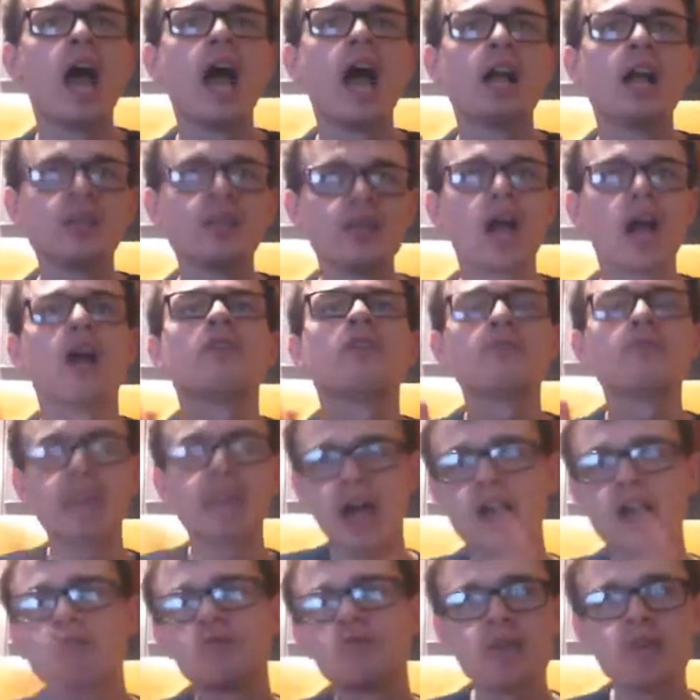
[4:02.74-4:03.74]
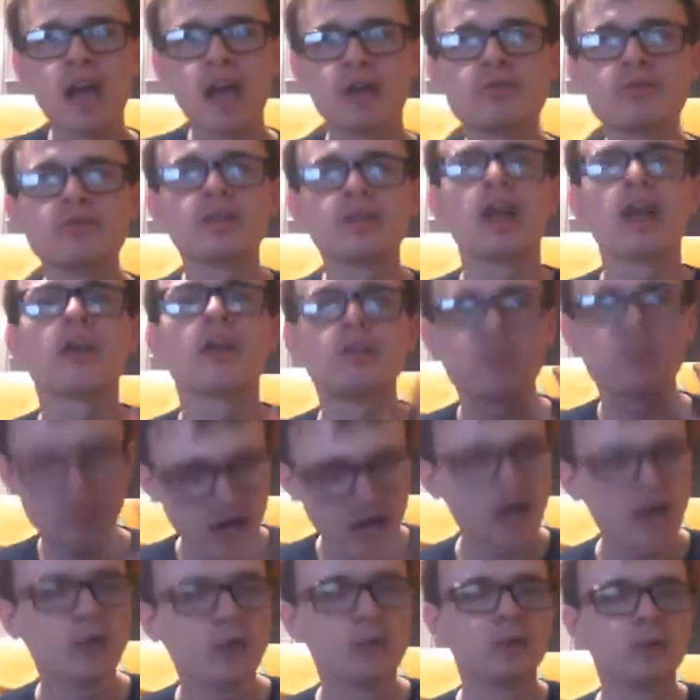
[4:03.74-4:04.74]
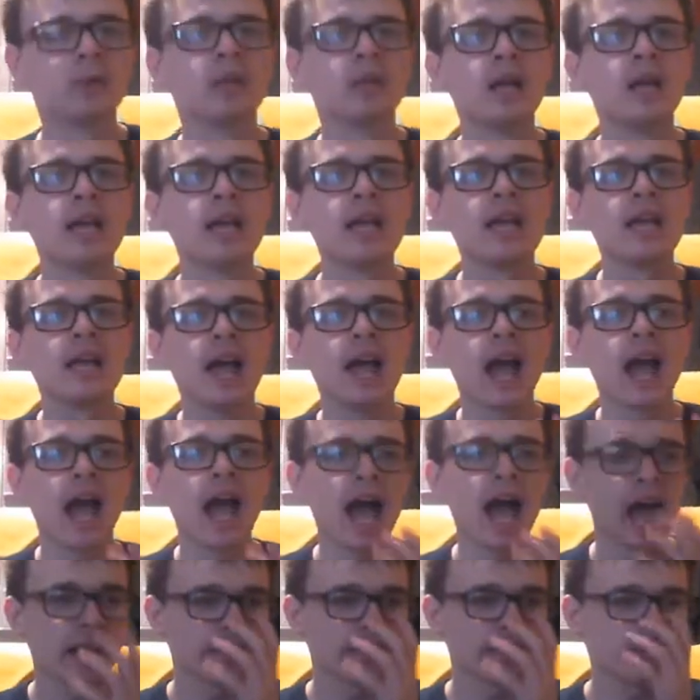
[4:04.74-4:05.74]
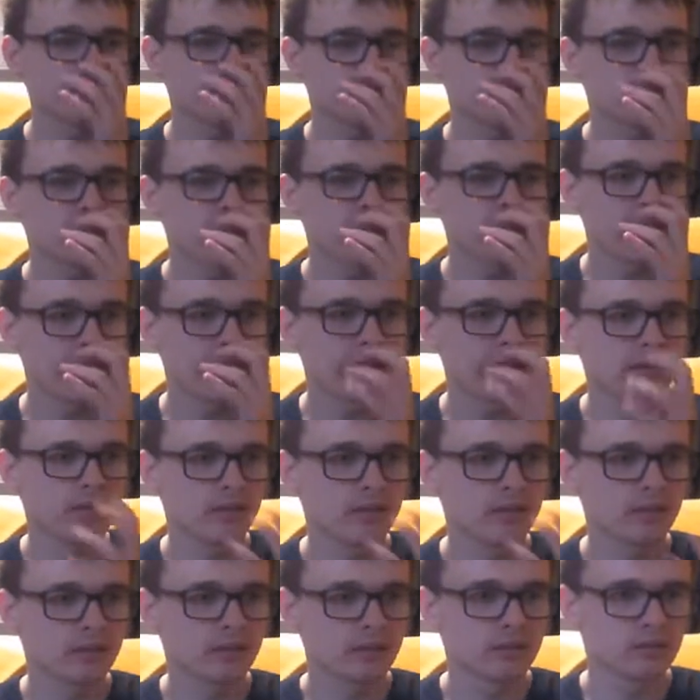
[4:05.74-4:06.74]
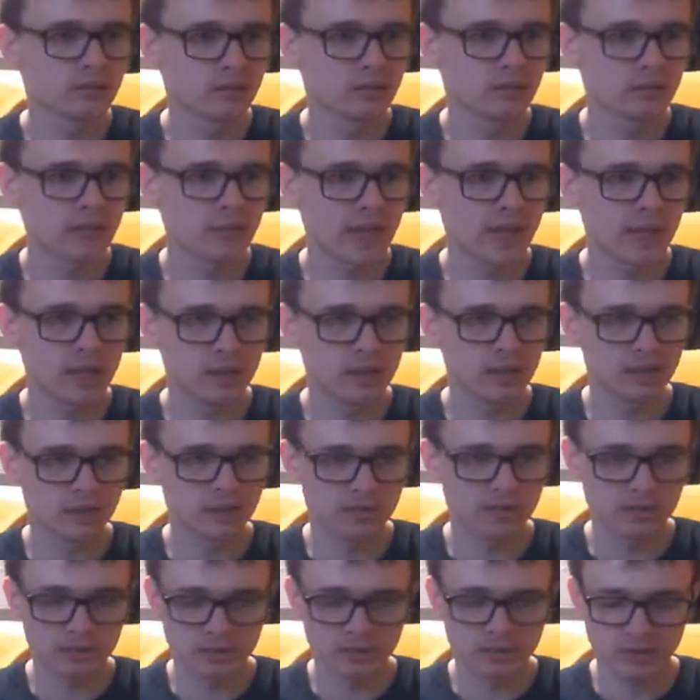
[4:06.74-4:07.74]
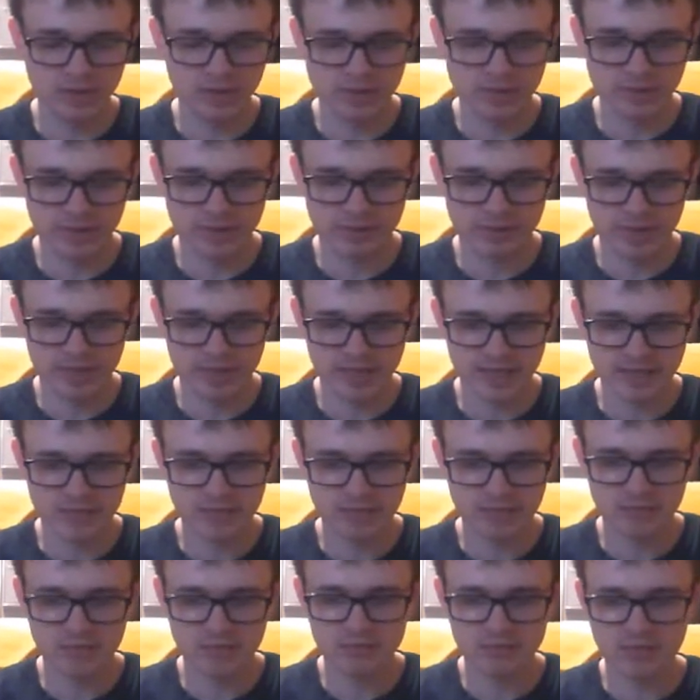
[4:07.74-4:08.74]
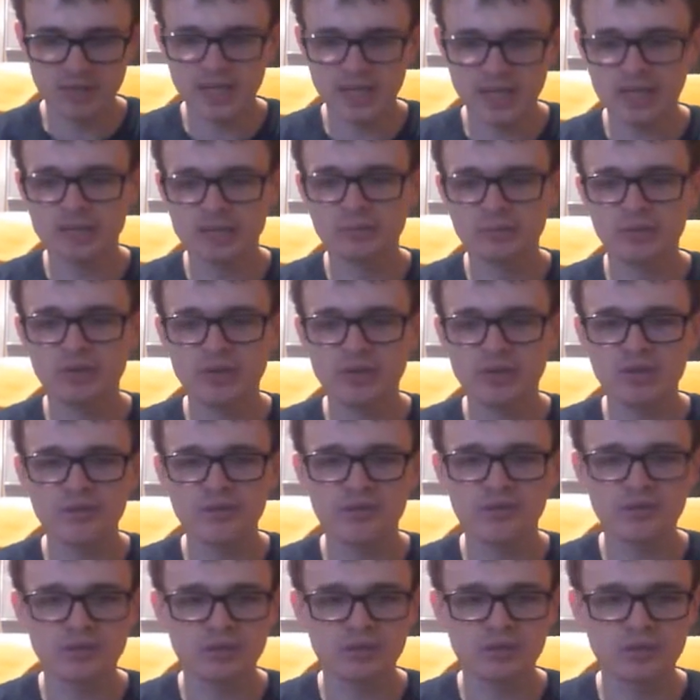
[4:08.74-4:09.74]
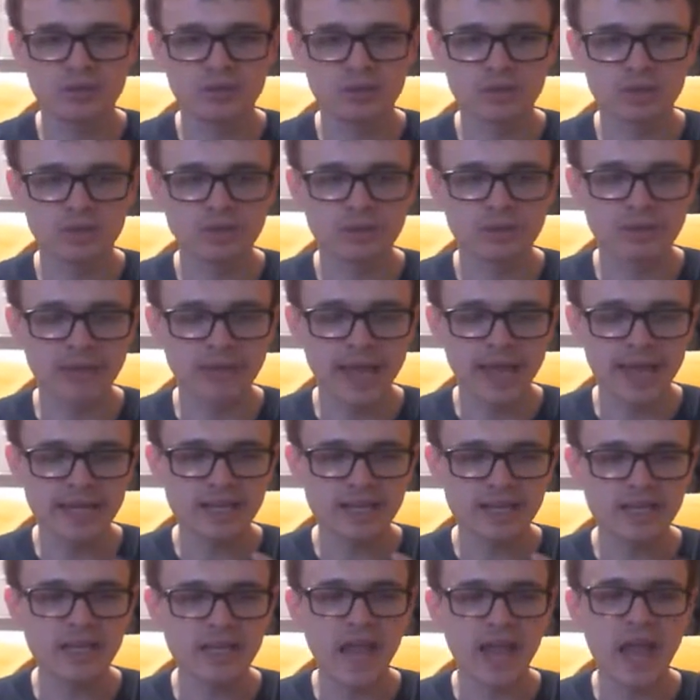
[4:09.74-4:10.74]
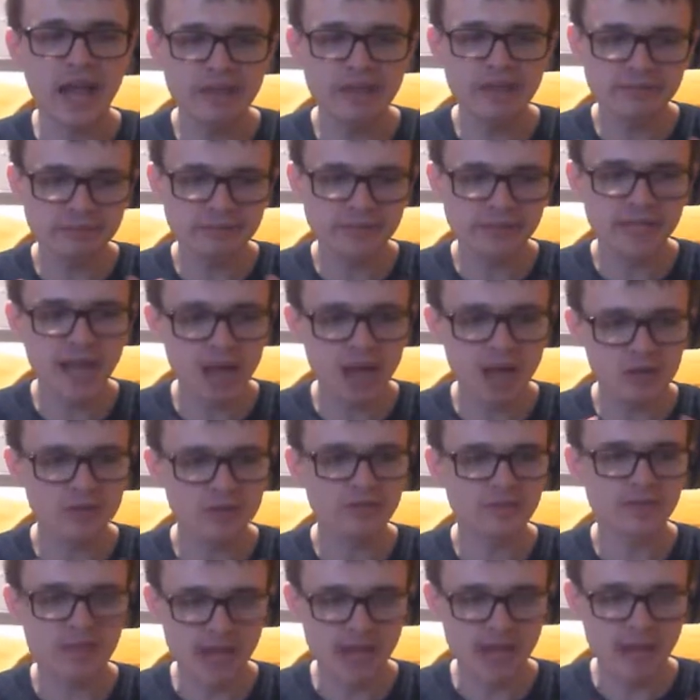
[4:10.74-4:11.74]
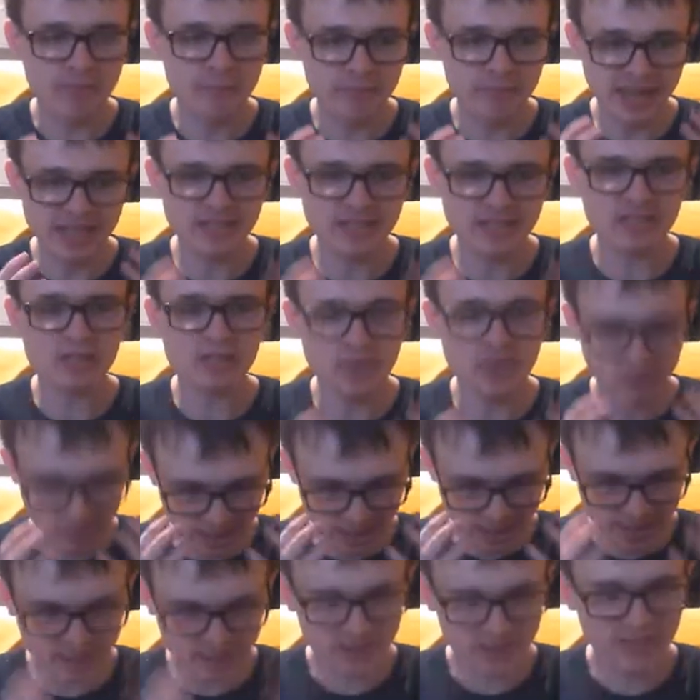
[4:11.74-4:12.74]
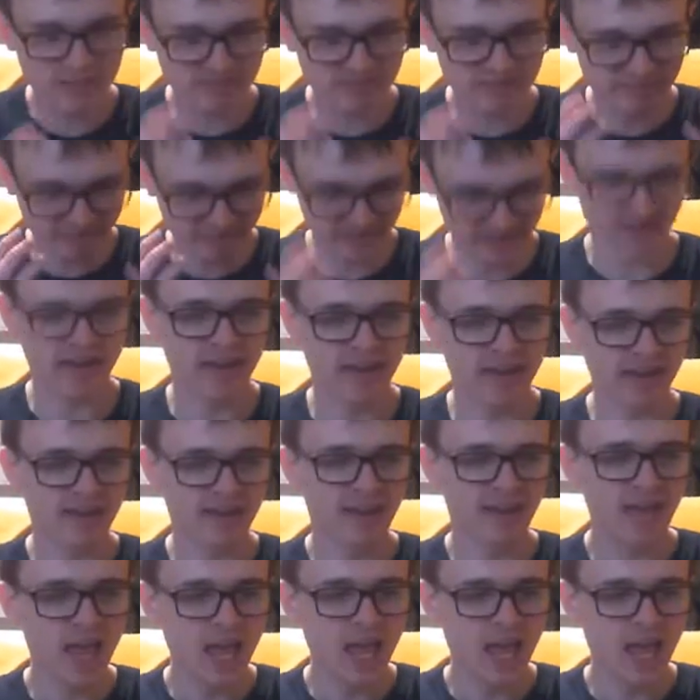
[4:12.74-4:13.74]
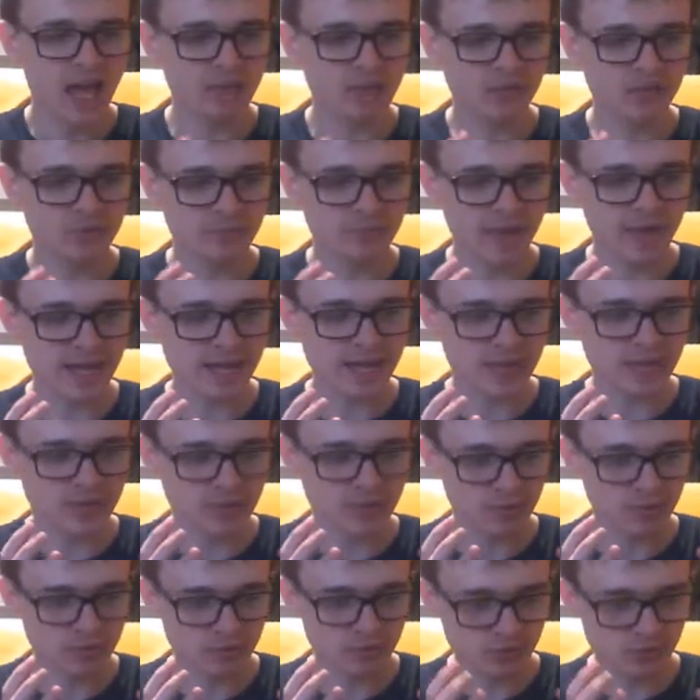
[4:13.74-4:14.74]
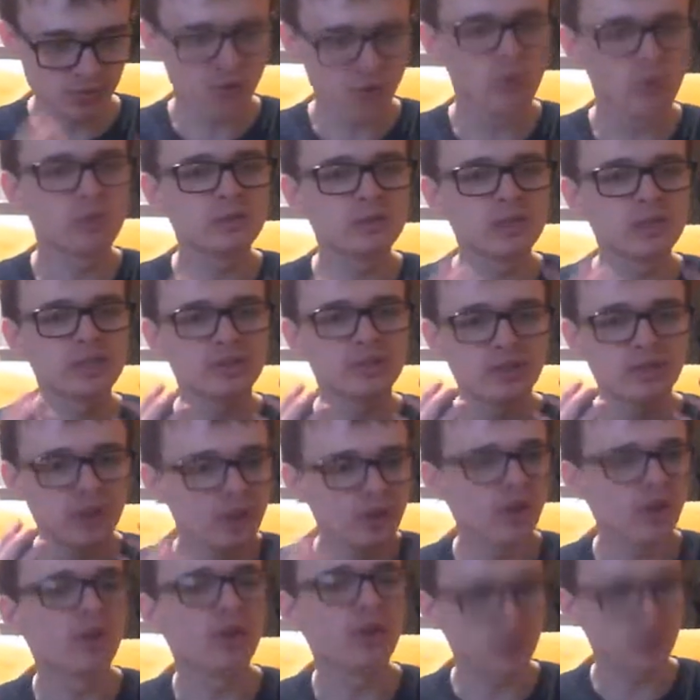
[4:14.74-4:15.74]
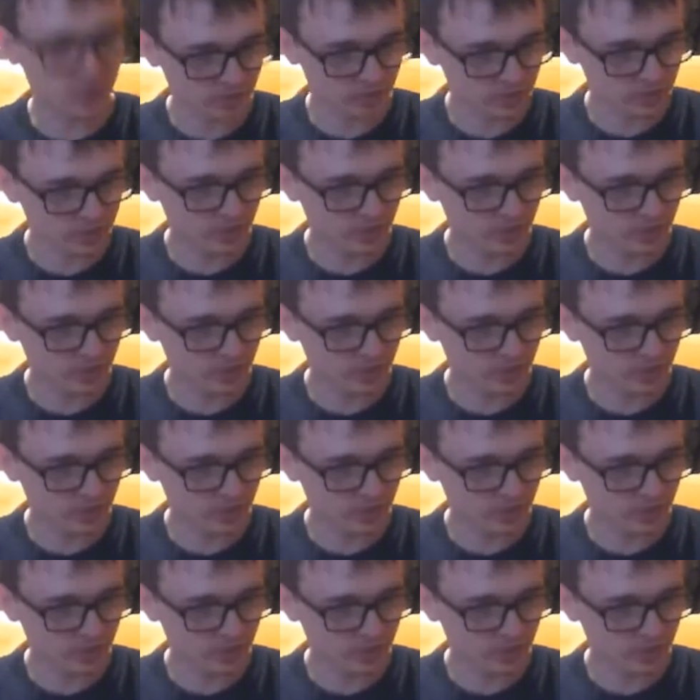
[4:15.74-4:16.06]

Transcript: No, no, no, no, no. And it's just like, well, we can do this, but you've taken everything out of it that made it uniquely rare, and just made it into a soulless husk